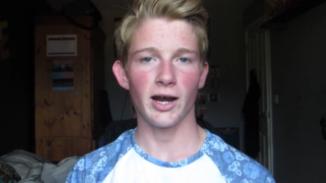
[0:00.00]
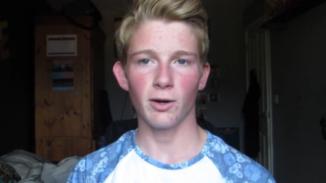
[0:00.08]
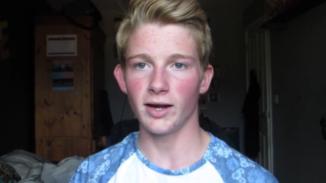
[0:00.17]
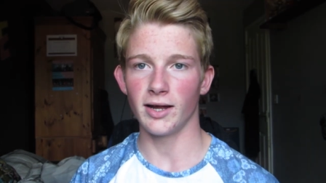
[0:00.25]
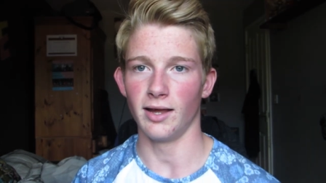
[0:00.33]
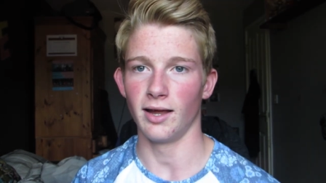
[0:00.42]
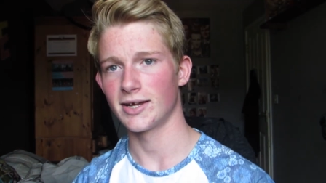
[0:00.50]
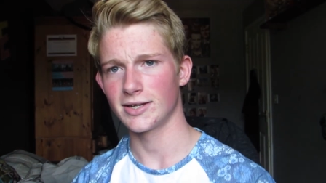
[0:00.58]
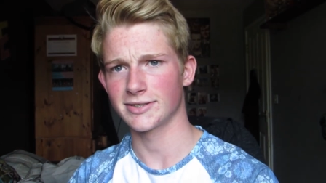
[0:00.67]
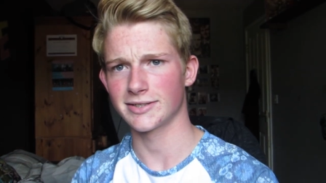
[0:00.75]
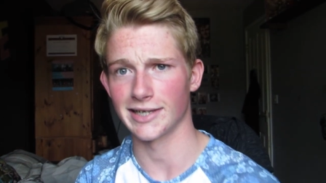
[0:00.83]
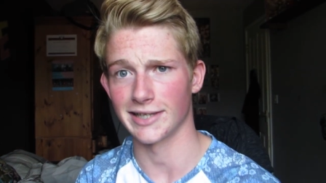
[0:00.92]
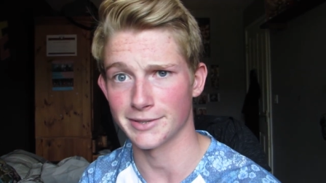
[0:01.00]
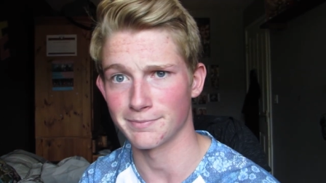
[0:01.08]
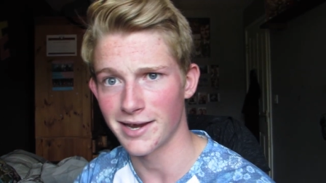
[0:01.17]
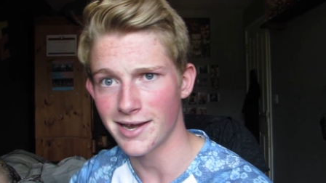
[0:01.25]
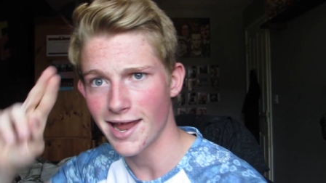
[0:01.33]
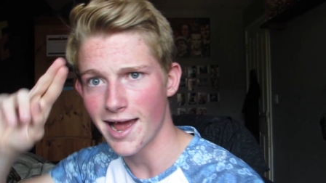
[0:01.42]
anyway, TLS
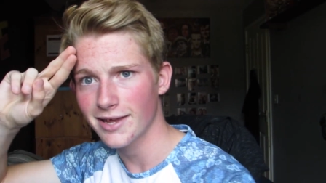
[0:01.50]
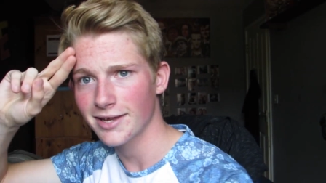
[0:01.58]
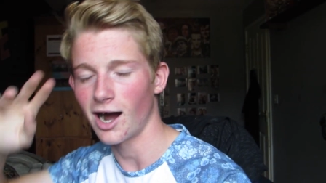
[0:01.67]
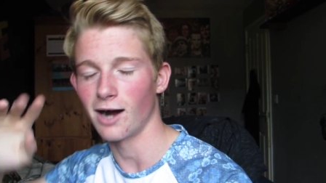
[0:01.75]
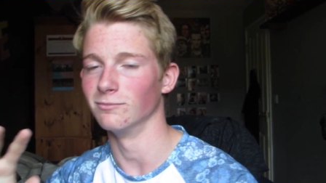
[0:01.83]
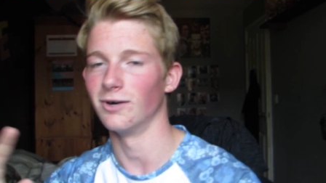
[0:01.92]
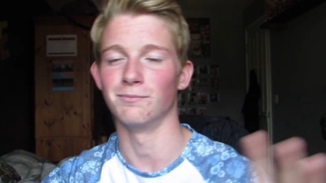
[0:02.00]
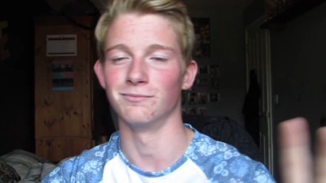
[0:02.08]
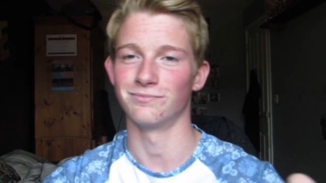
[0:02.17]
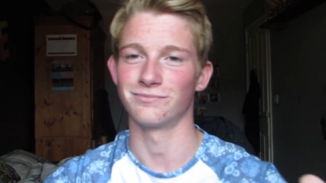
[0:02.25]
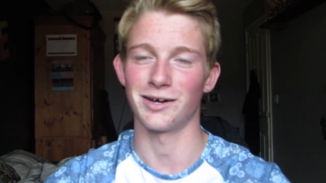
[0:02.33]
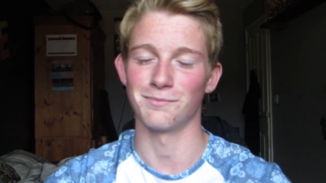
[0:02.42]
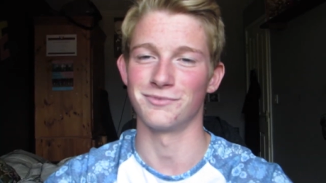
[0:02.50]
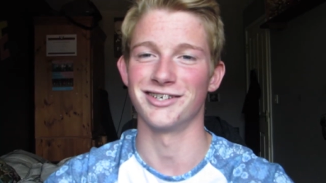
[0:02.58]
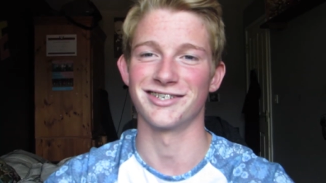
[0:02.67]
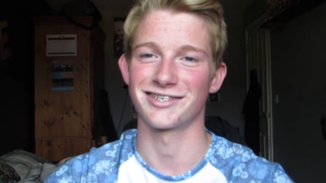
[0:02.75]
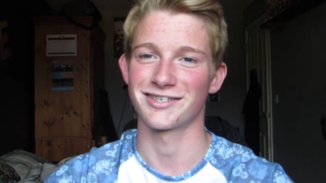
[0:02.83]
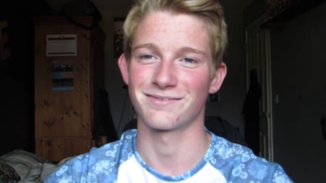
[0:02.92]
Maniac, I'm, I'm, I'm
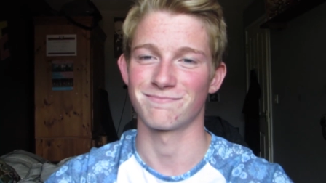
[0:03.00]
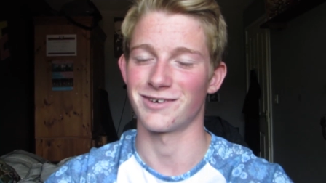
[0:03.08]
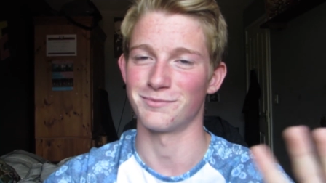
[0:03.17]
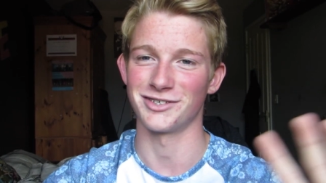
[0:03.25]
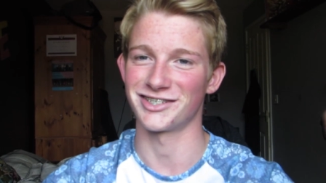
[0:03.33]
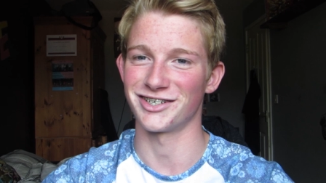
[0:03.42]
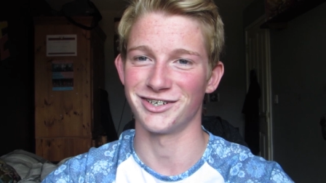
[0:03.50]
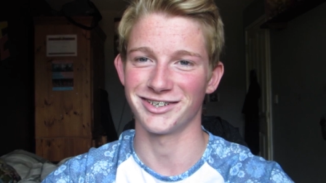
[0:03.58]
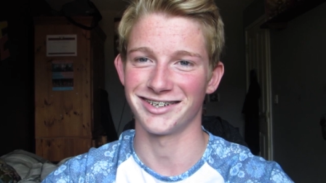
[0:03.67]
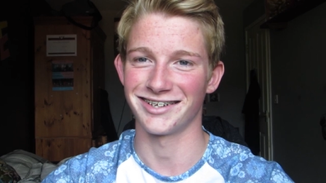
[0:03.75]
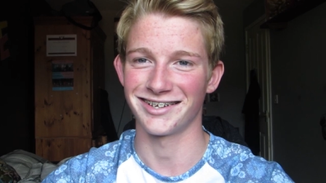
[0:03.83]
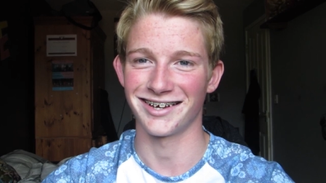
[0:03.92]
just, I'm just joking.